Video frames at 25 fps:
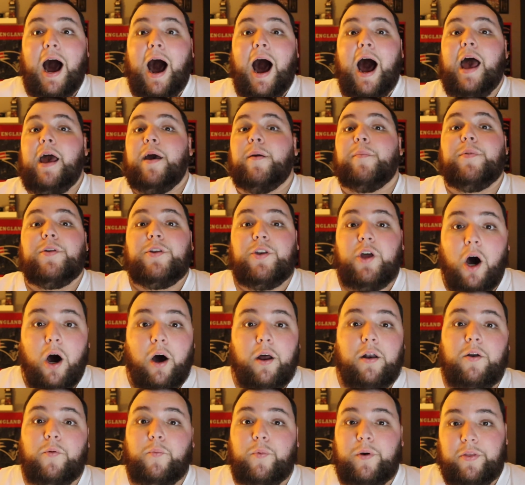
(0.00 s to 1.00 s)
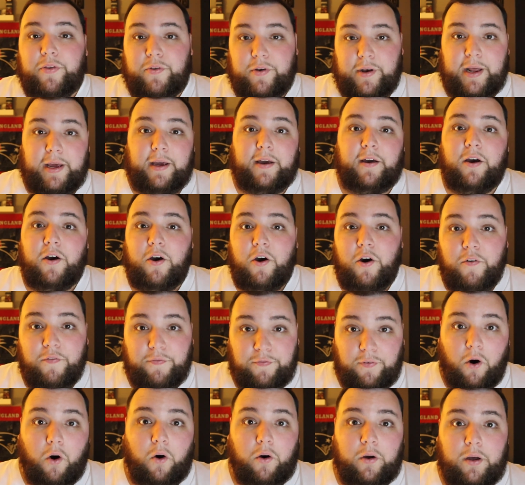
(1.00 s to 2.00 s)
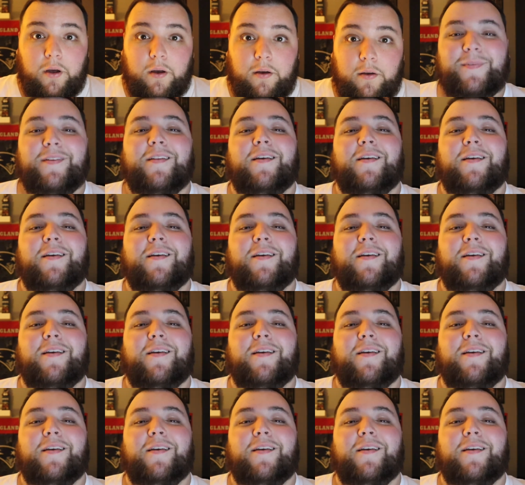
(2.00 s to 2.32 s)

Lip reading: I am done with Nick Folk.